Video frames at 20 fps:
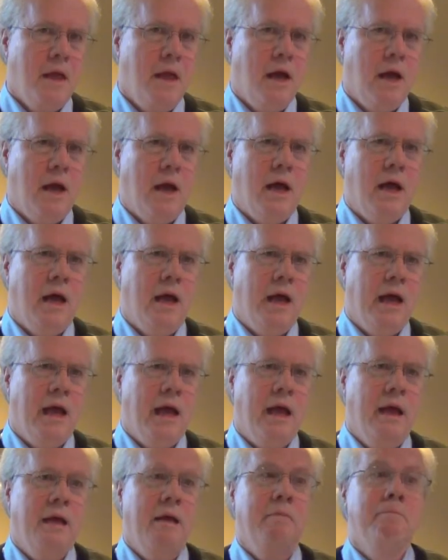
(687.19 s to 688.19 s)

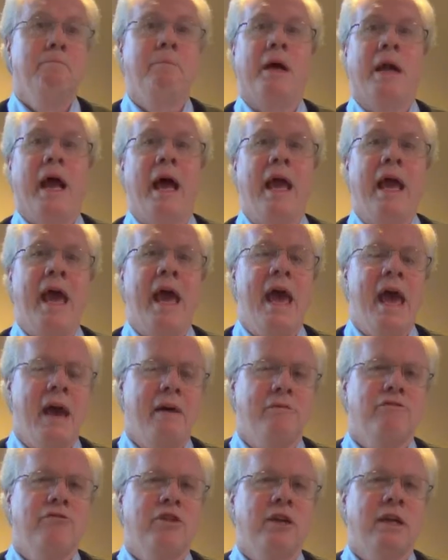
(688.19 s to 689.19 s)
But I
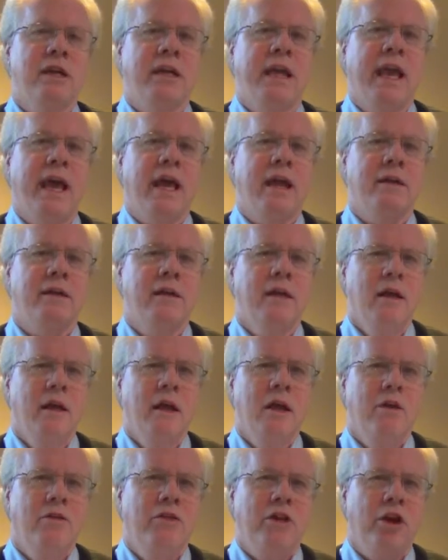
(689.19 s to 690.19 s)
have to get
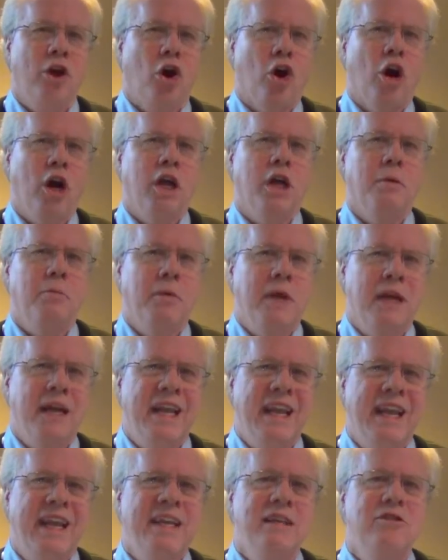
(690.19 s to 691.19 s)
the
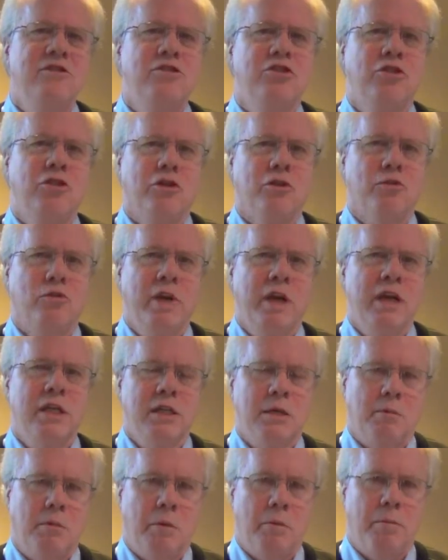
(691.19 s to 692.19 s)
argument into the
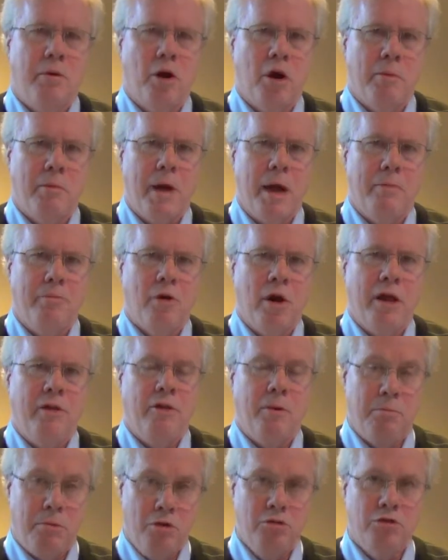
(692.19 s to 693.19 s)
reasonable part of my brain,
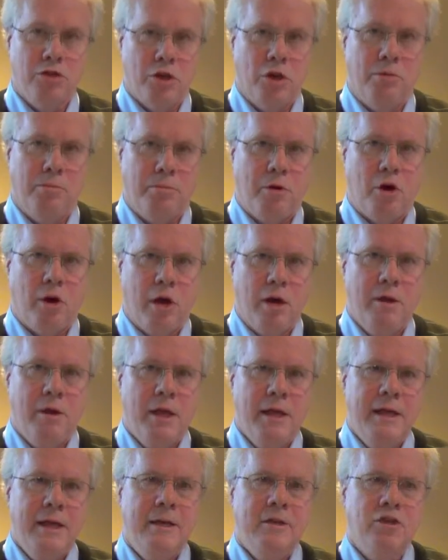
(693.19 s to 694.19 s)
the blue zone part.
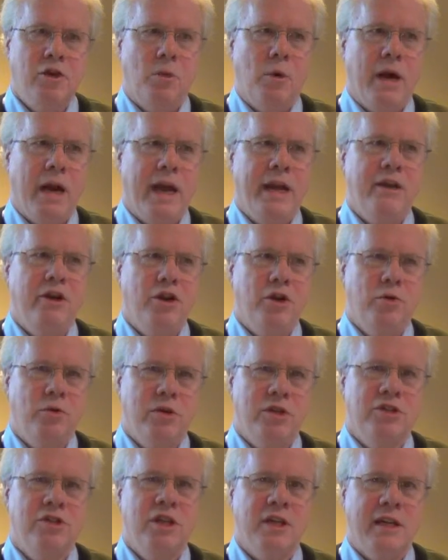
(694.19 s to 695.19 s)
So what I do
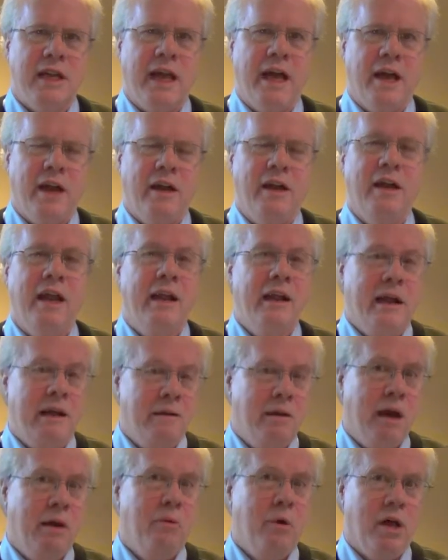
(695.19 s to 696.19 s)
is sit down, and
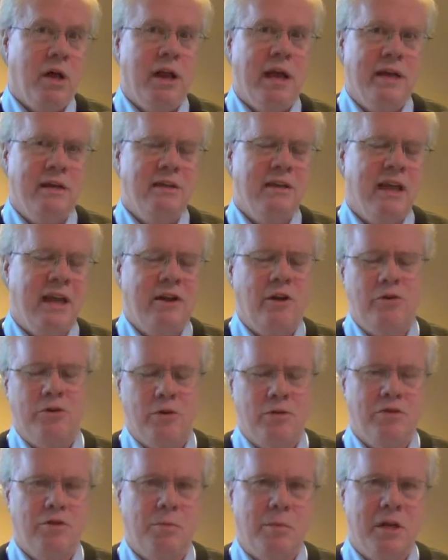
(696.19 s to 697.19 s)
I will, I don't
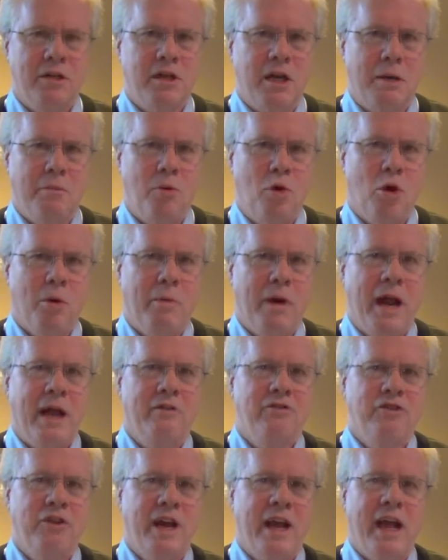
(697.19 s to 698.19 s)
do it so much anymore, but
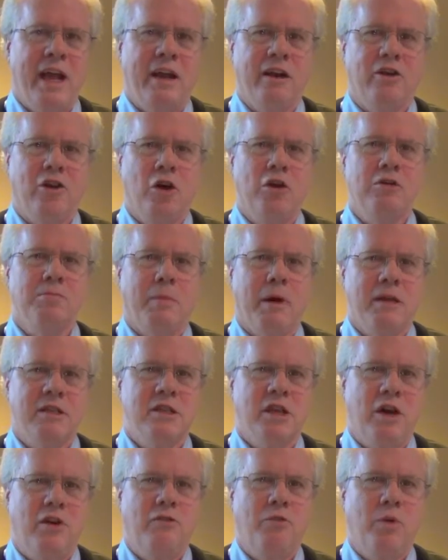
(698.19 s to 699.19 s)
I'd sit down and coach
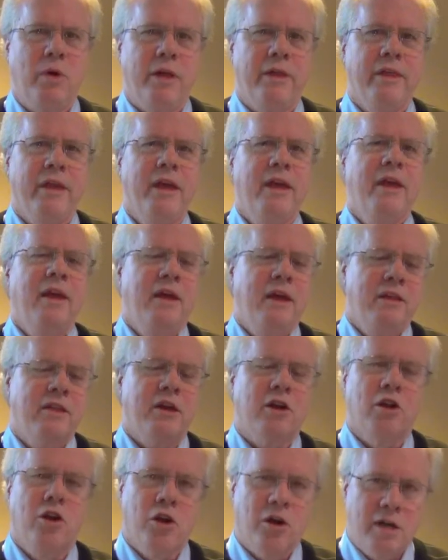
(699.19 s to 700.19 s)
myself with,
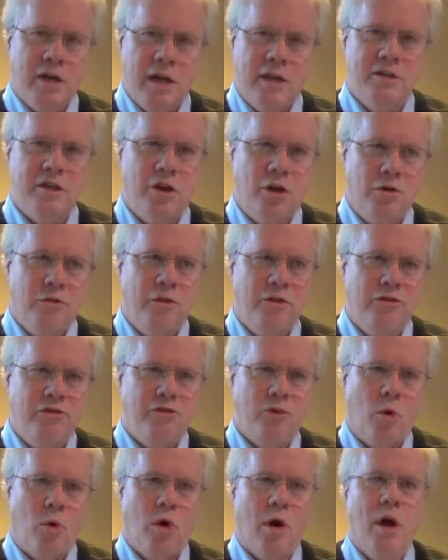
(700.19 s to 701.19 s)
the clerk doesn't own the
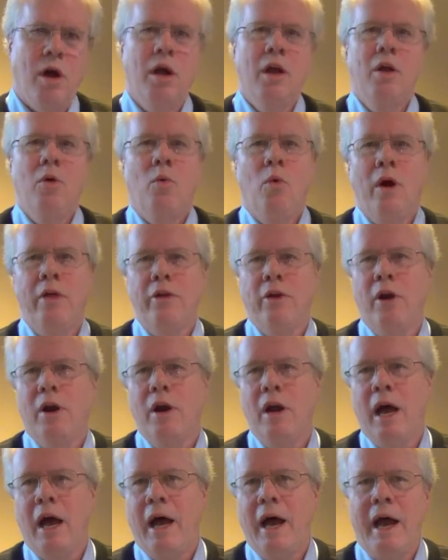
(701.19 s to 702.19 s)
store,
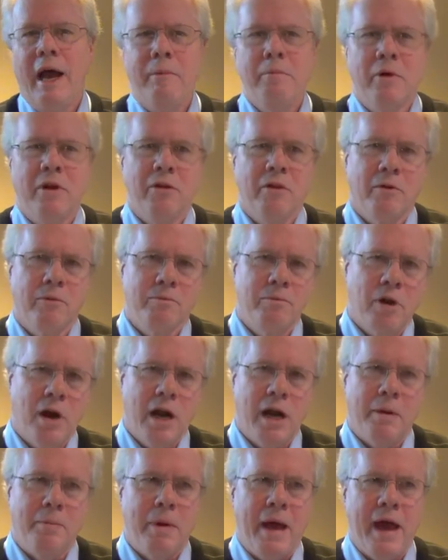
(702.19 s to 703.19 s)
whether I bring the
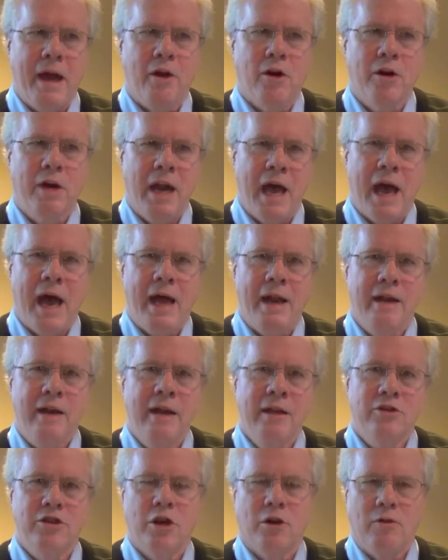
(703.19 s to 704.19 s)
product back or not
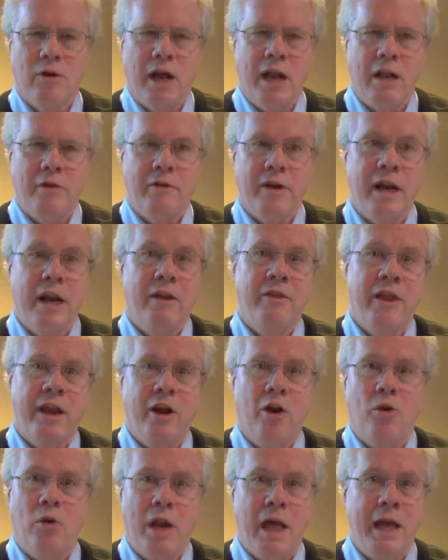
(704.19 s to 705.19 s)
is irrelevant, and if they
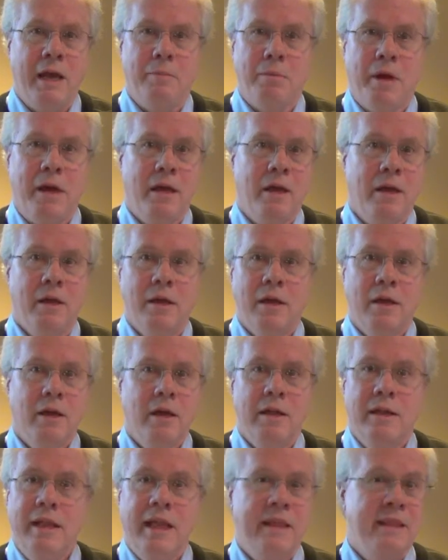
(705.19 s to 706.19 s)
don't like me,
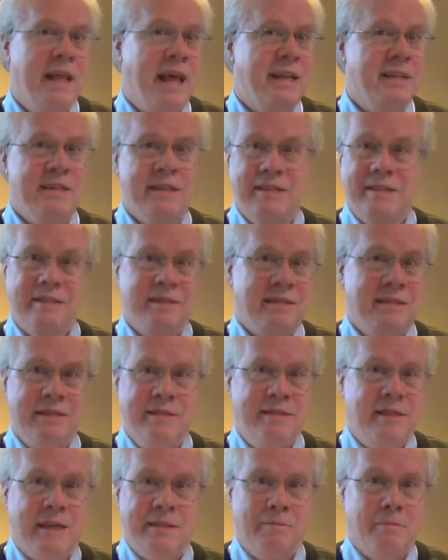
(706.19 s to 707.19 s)

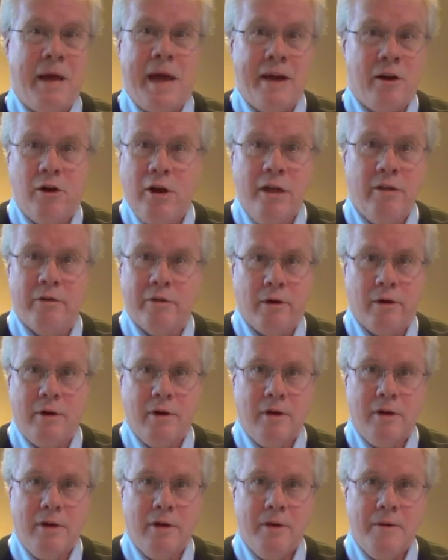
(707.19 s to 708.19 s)
that doesn't matter either.
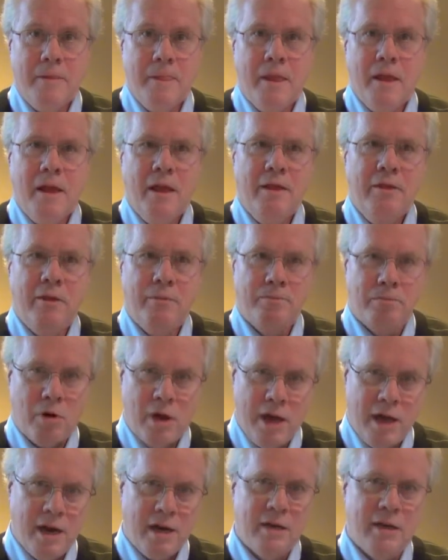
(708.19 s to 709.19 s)
The
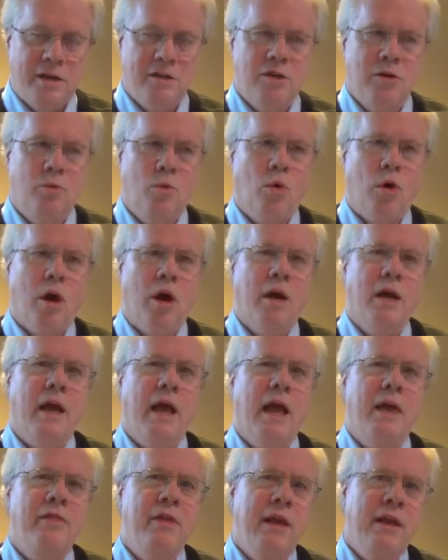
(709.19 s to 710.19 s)
product doesn't work,
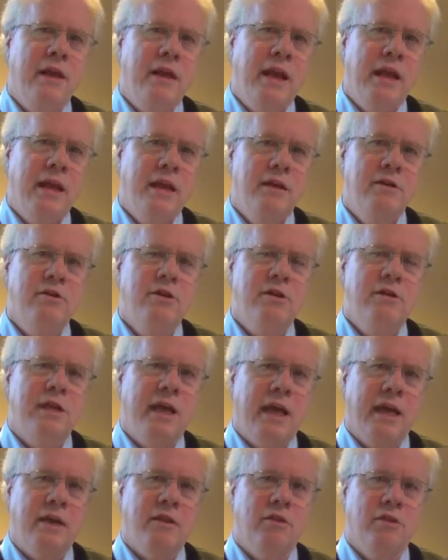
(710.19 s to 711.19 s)
and they need to
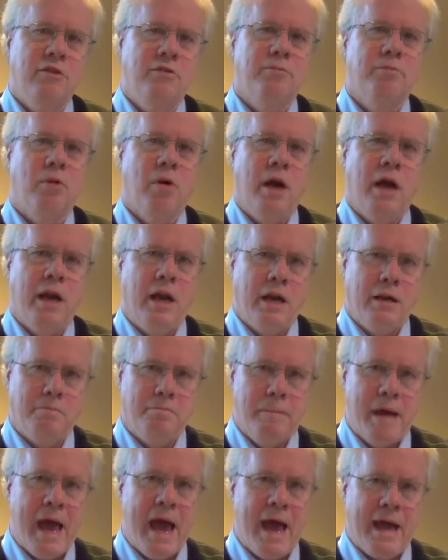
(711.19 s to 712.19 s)
take this
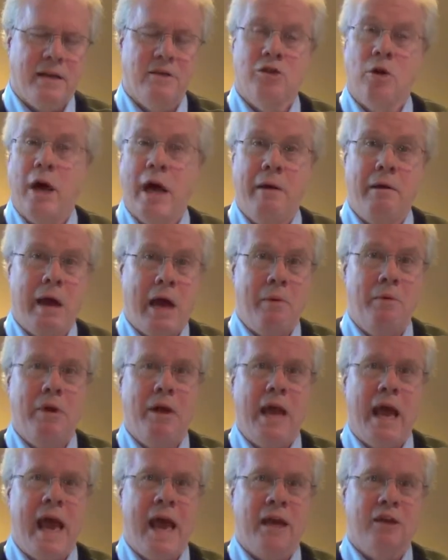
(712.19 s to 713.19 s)
product back. So I
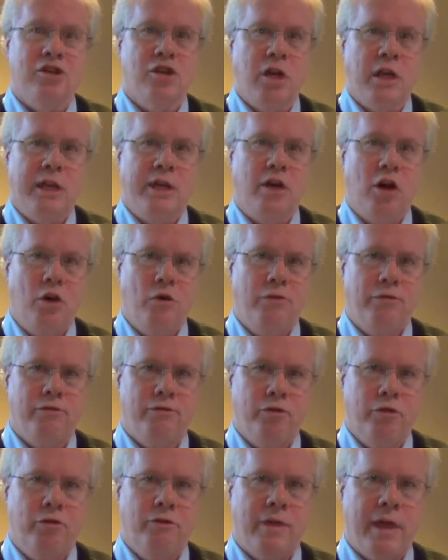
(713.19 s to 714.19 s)
would actually go
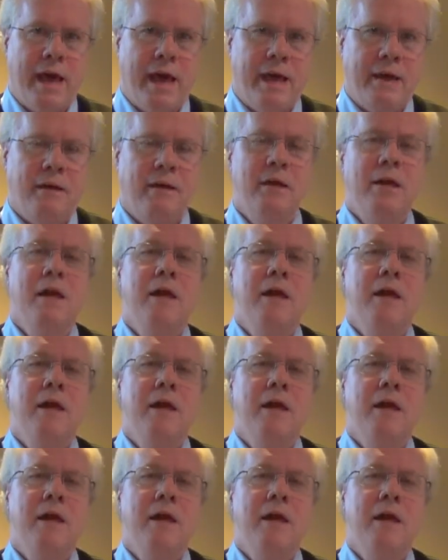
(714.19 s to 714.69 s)
through that,